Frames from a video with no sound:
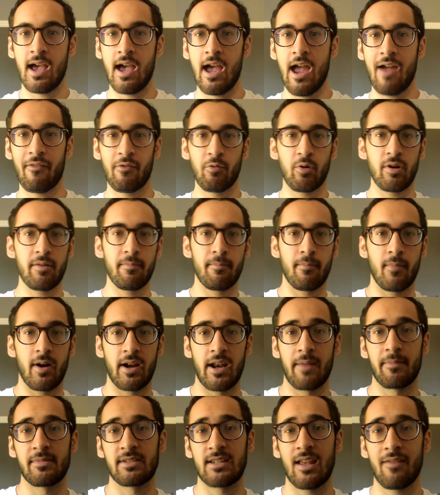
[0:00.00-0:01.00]
Hey everyone, my
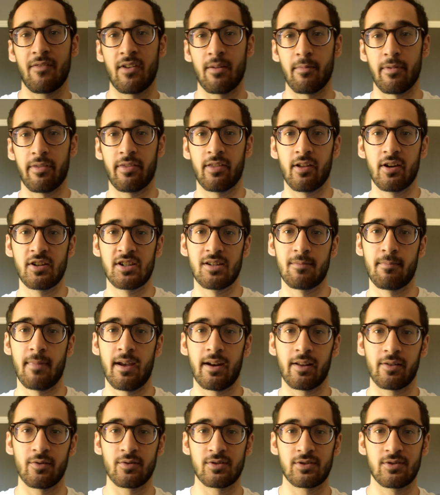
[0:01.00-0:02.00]
name's Devin. I'm a third year
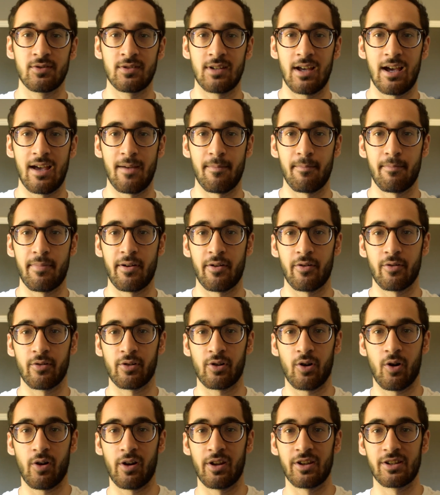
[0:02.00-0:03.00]
medical student at Imperial
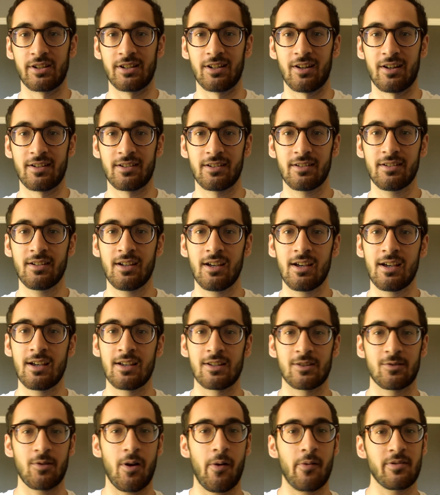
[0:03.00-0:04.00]
College London.
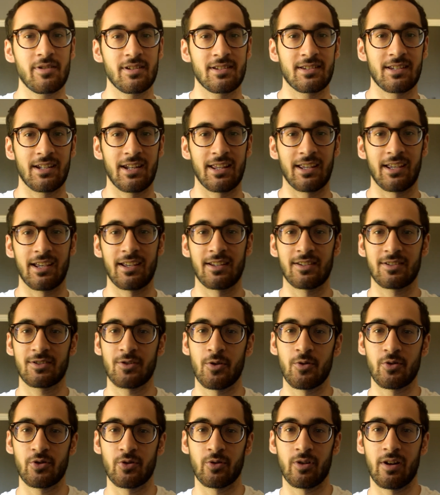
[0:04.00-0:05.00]
So I was just sitting here
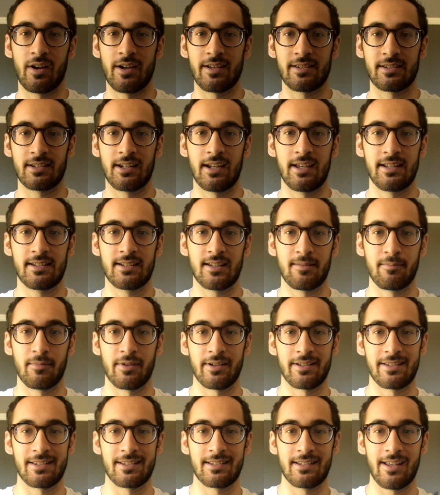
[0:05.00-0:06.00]
social isolating
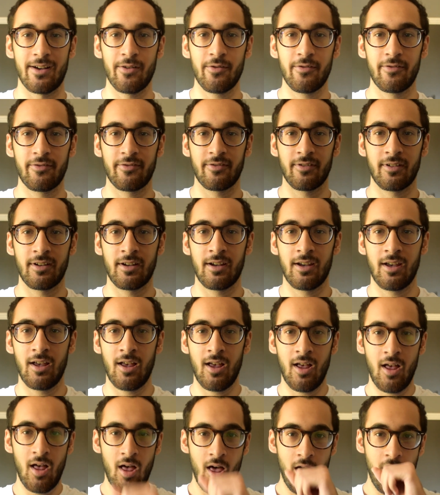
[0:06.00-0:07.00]
myself,
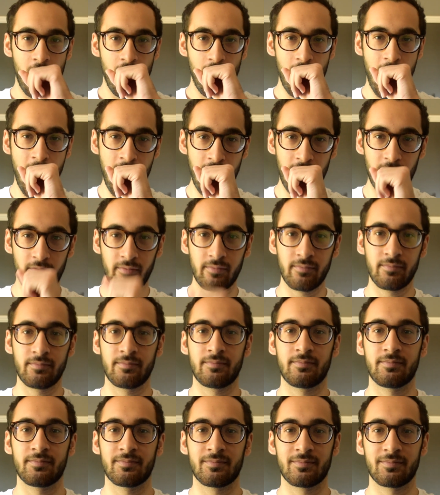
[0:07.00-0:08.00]
hiding
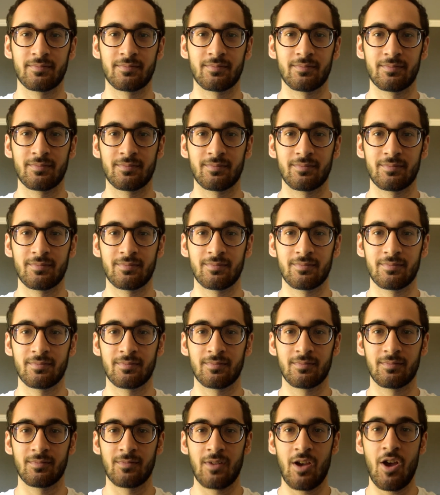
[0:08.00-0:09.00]
from my parents,
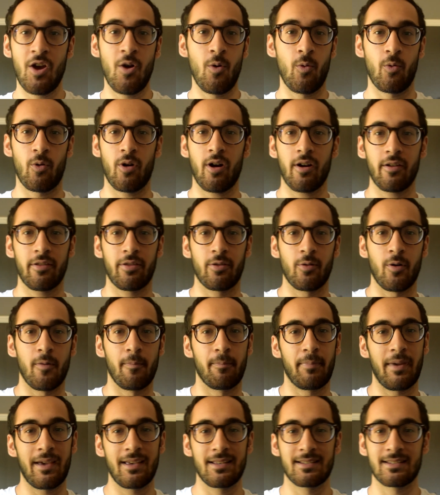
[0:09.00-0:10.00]
JK, where I
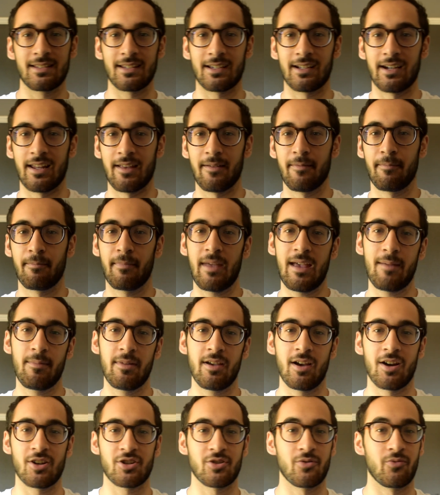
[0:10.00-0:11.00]
thought basically maybe
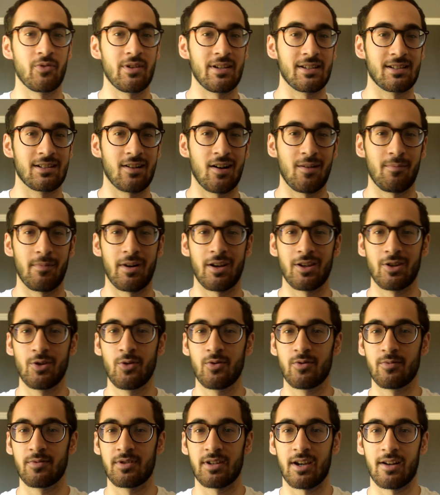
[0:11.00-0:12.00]
I should restart my
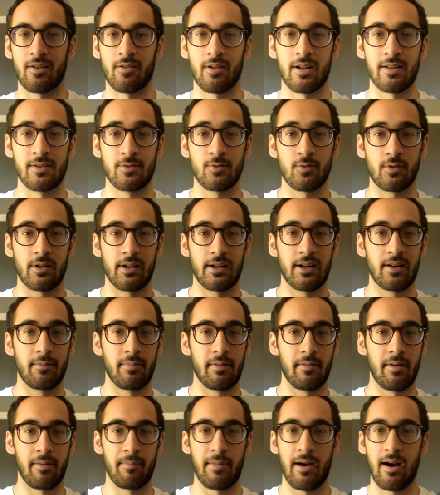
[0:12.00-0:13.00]
YouTube channel and talk a little
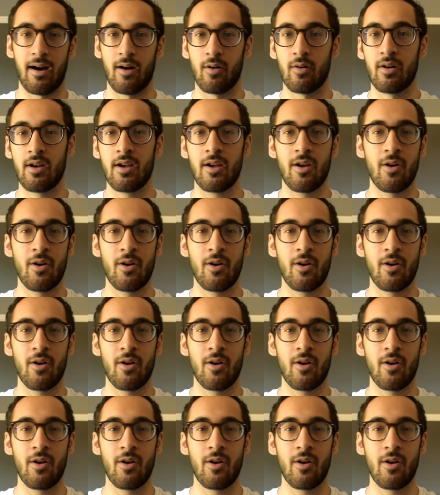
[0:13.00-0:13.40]
bit about